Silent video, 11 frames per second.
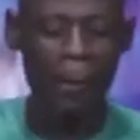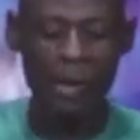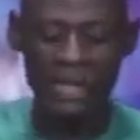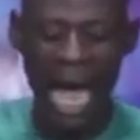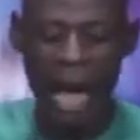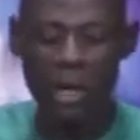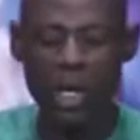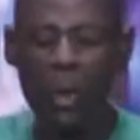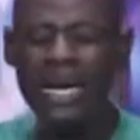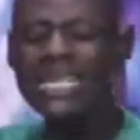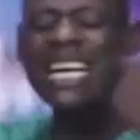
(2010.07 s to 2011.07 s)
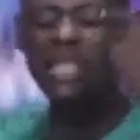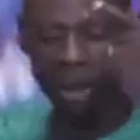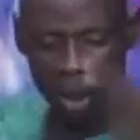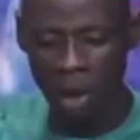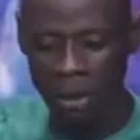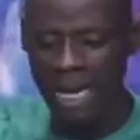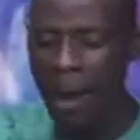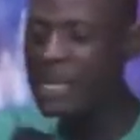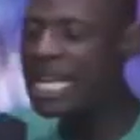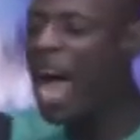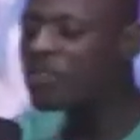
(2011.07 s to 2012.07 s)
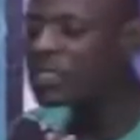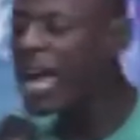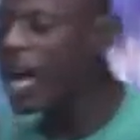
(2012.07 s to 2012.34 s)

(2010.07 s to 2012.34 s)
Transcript: says, you will return. That means after a